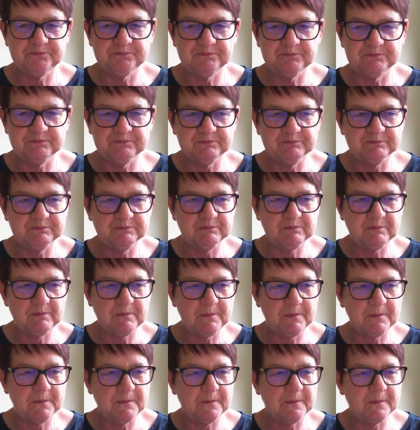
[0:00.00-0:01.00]

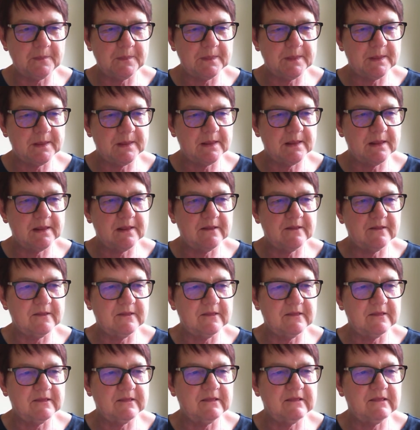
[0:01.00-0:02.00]

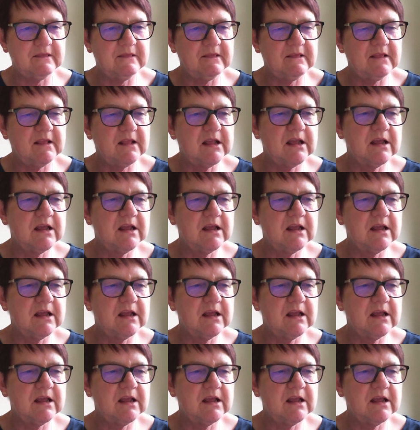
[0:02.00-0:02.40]
No one is speaking in this clip.